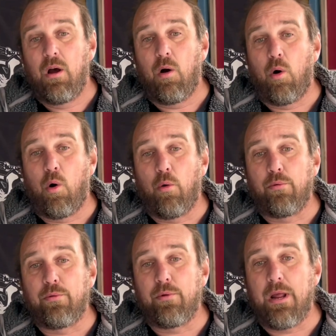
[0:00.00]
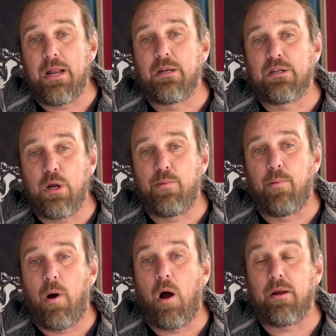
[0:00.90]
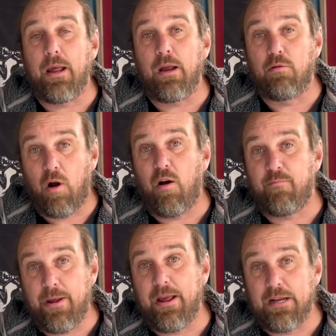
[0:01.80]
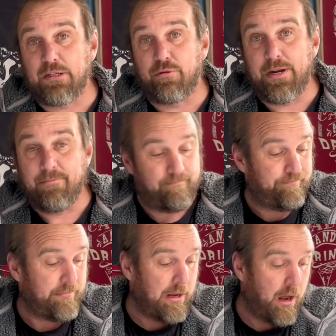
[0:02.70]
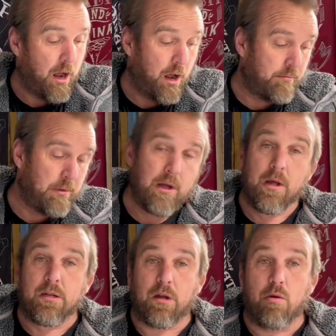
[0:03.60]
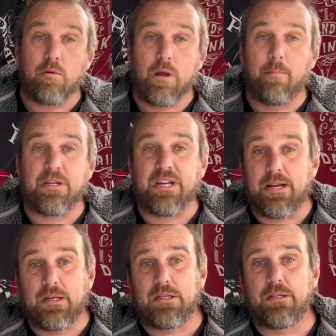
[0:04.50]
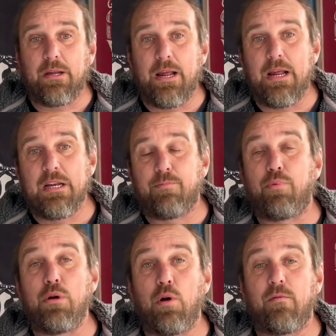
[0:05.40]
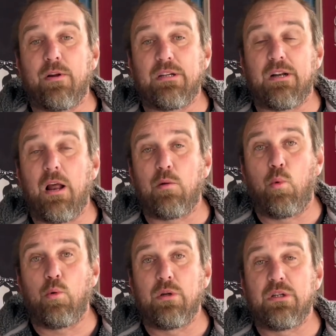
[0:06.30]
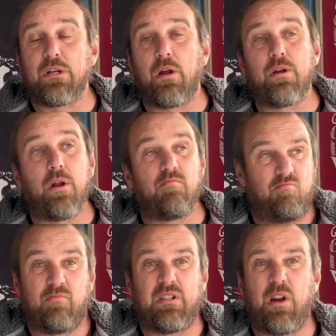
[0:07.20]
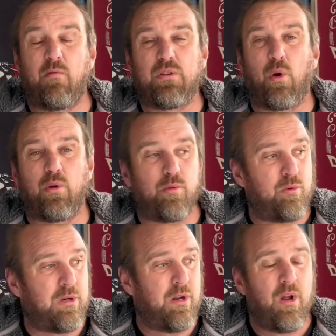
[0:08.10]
on in supermarket craft beer history. Um, so number six is Brewdog versus Cloudwater's self-titled